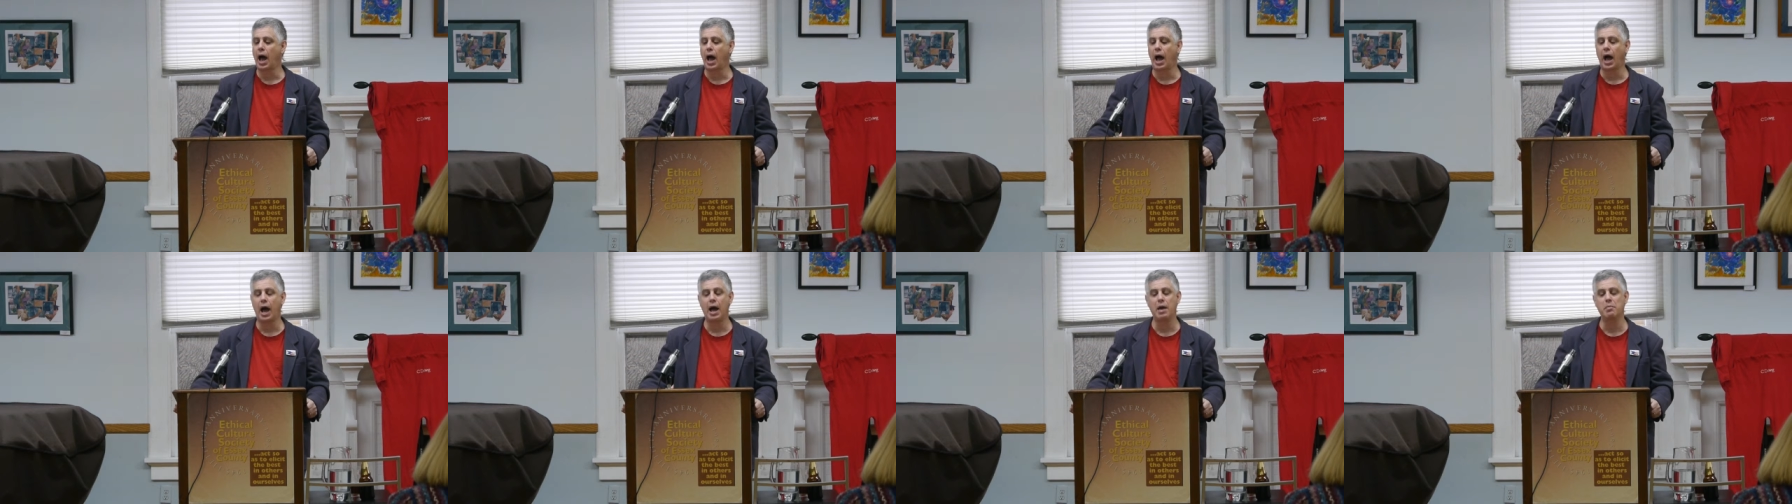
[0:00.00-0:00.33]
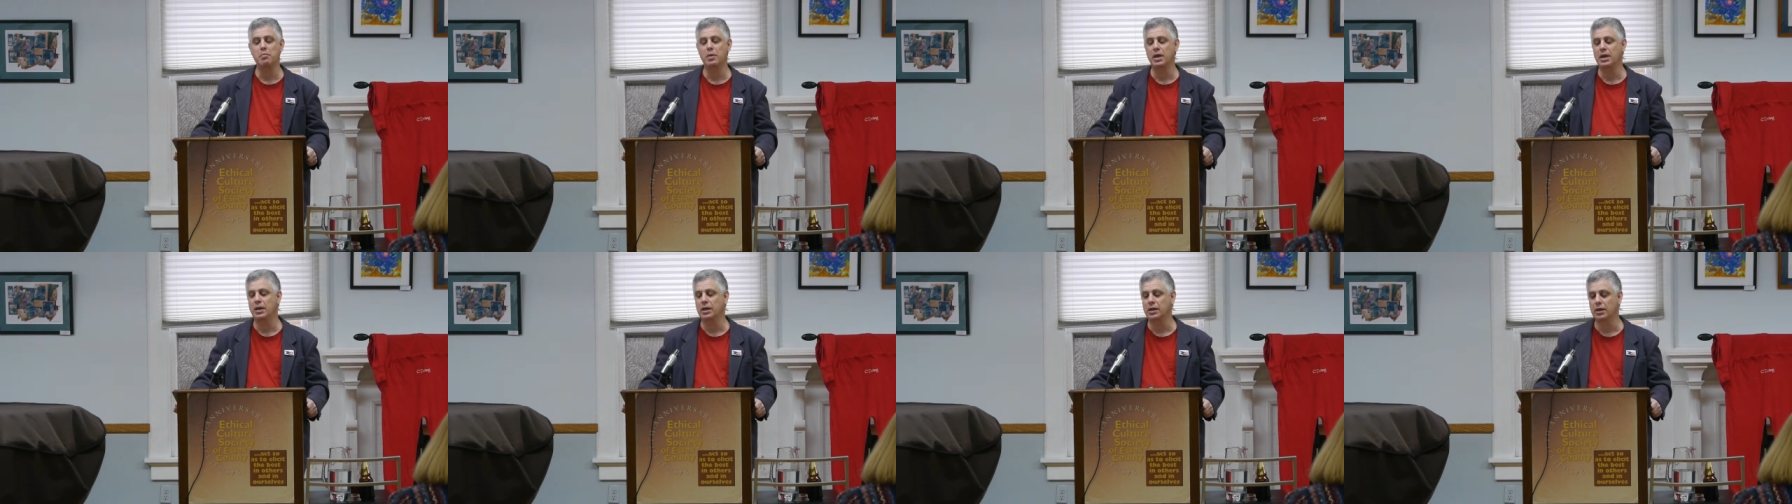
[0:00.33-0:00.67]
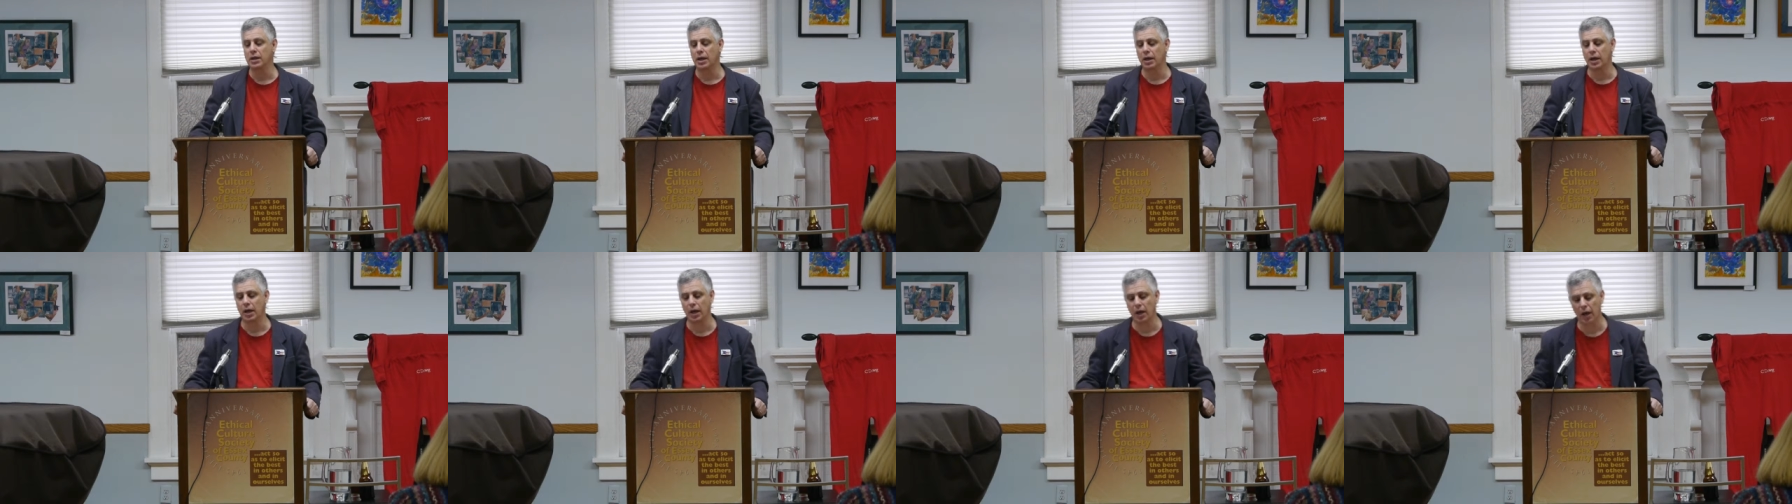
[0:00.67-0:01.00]
I
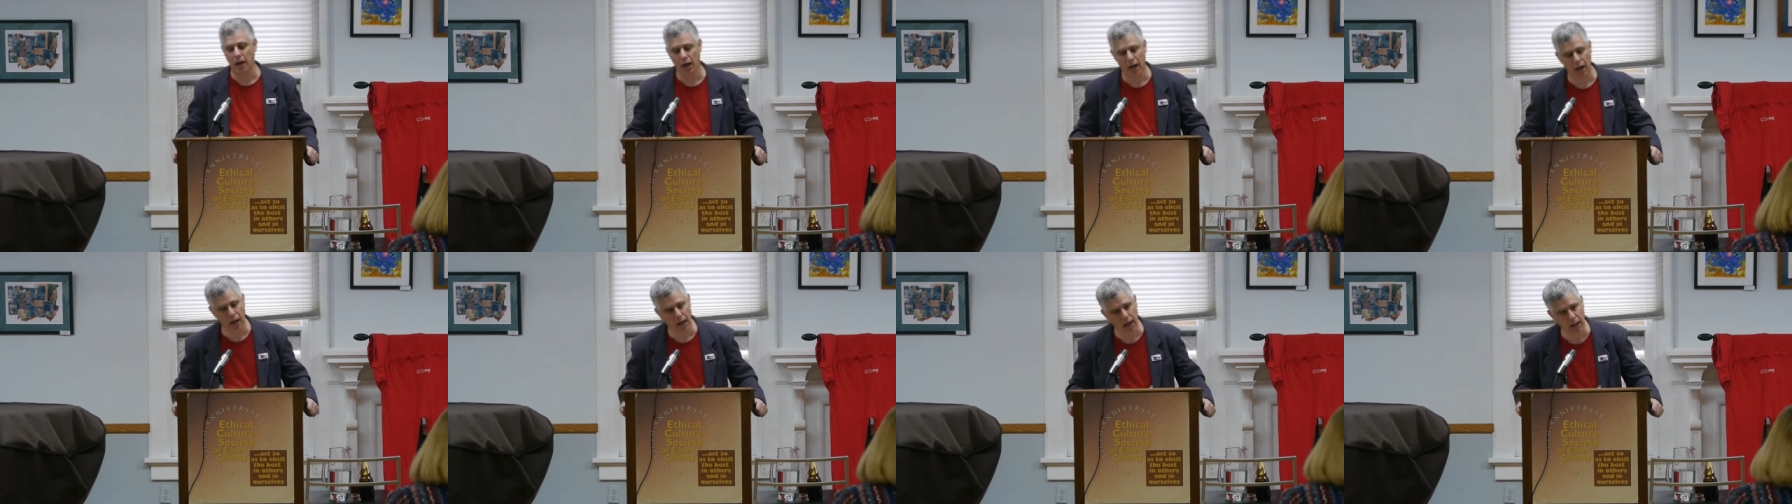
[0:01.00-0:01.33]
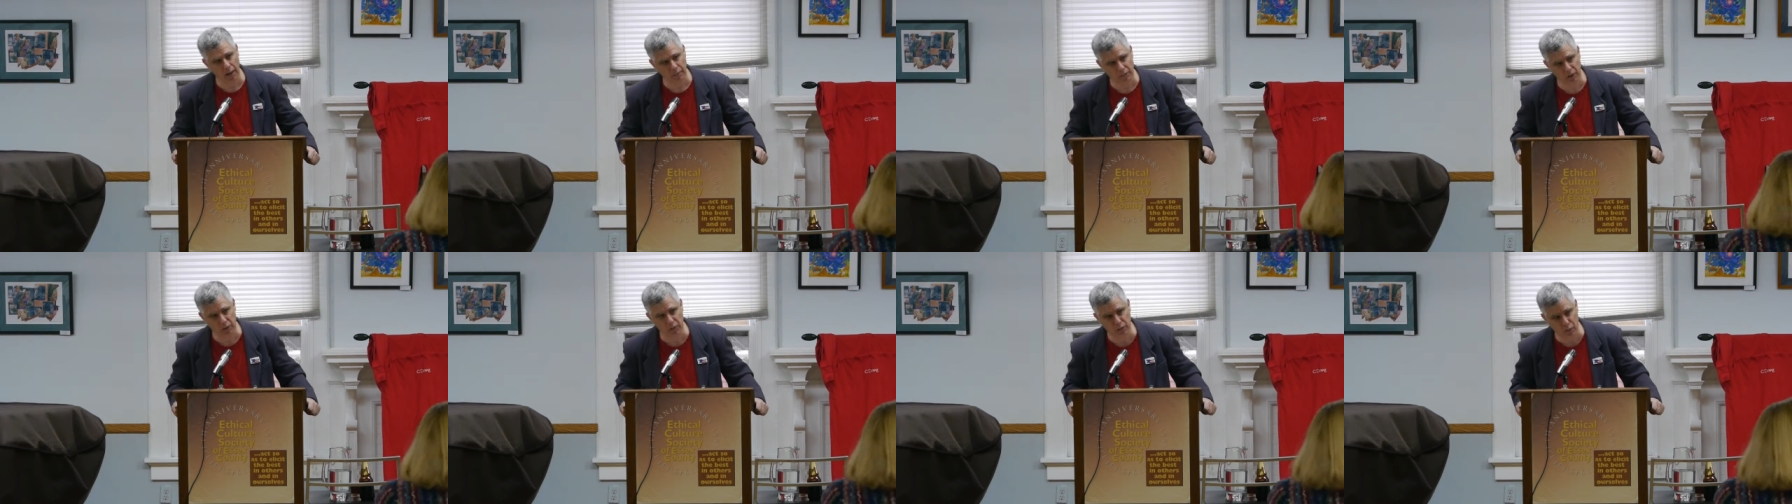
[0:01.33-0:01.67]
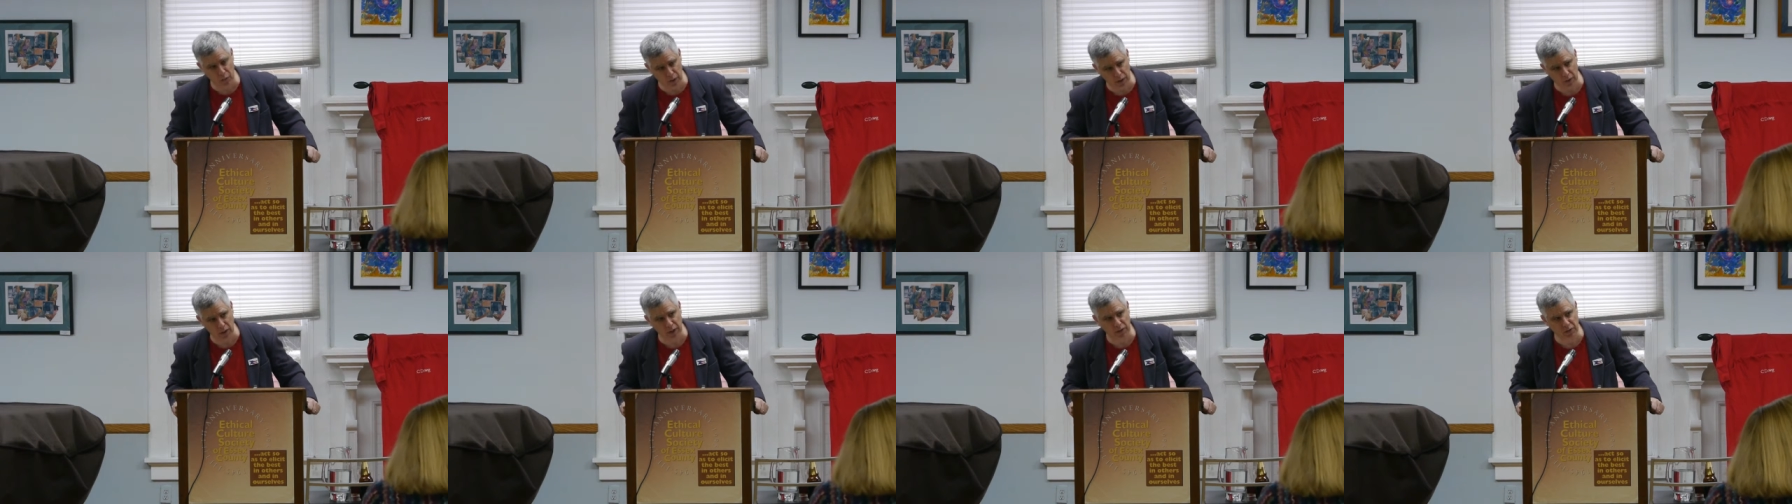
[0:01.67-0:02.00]
mean, if you
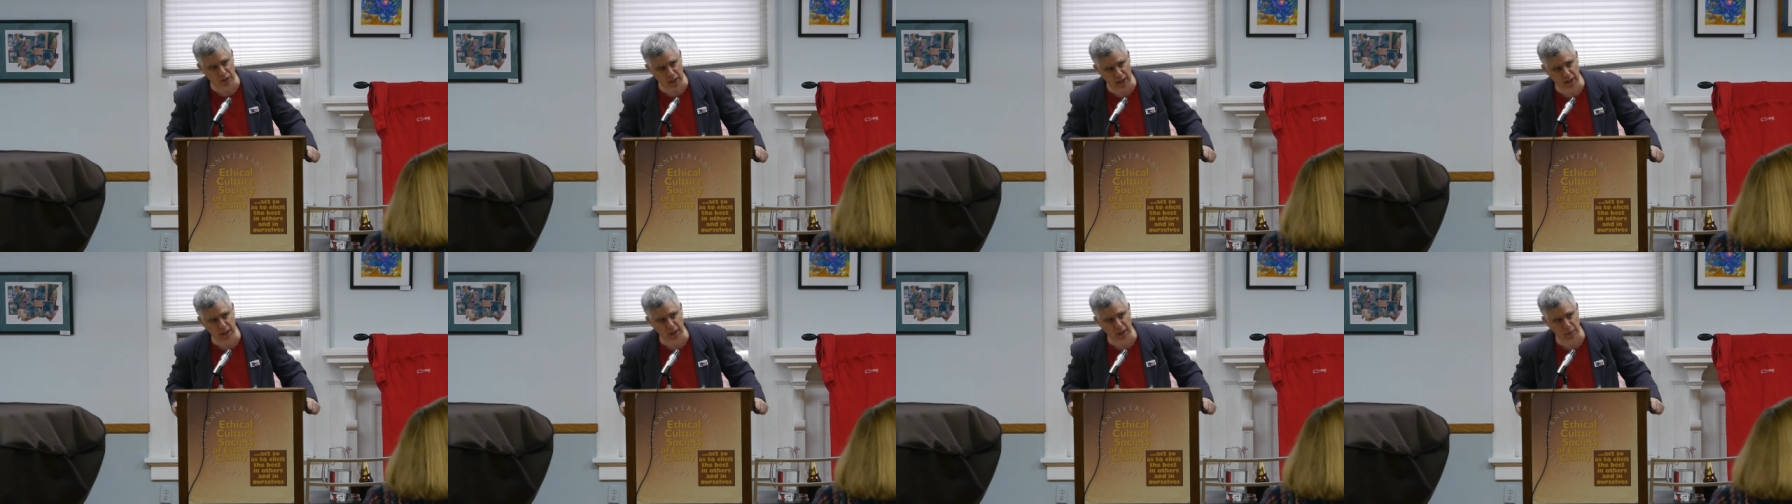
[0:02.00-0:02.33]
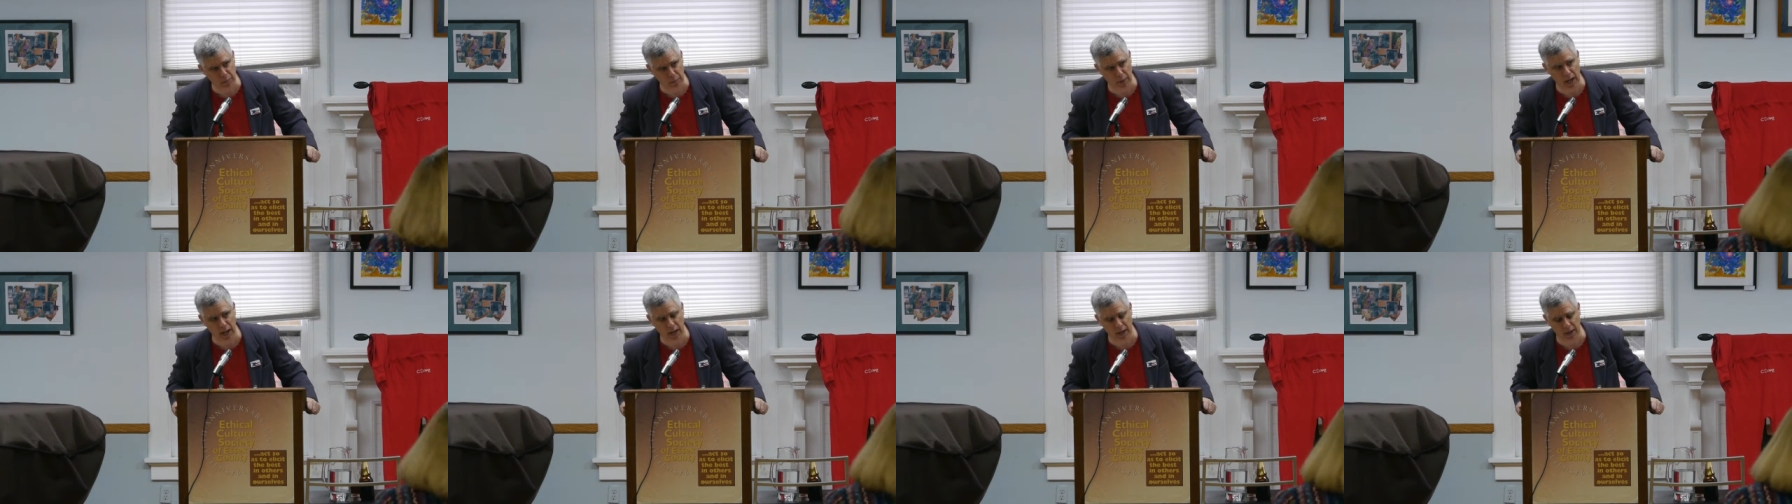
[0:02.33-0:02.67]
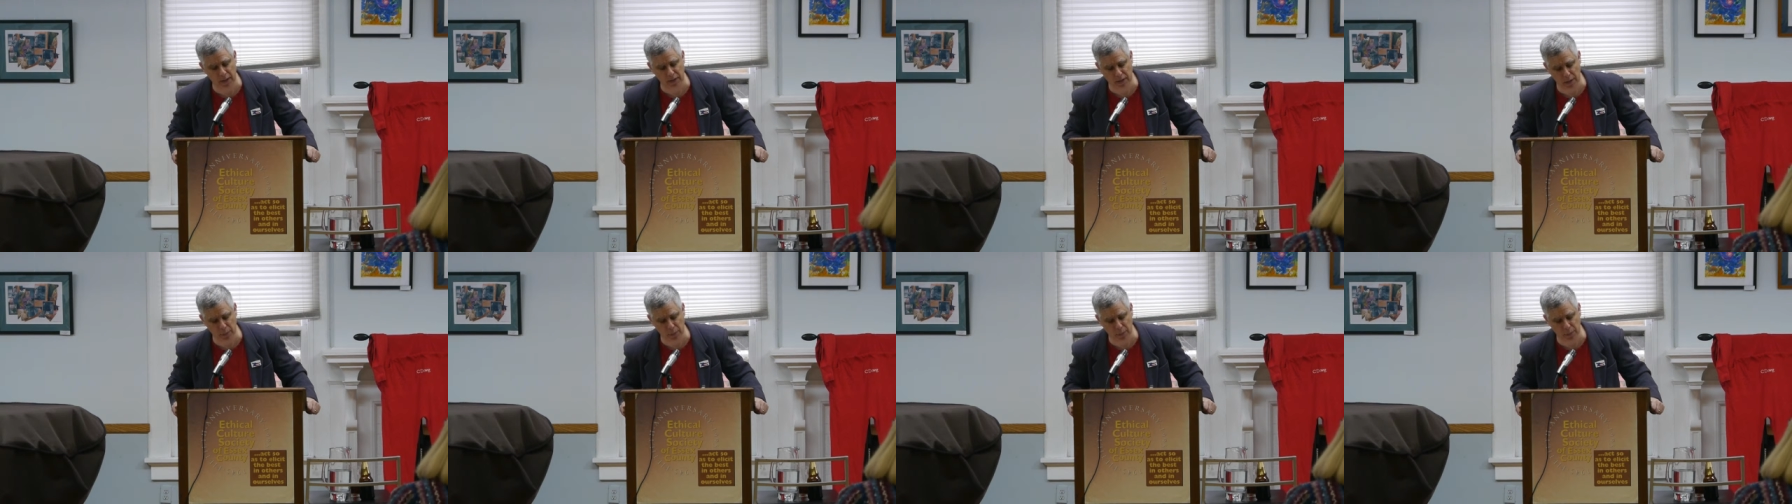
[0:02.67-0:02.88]
really think about it,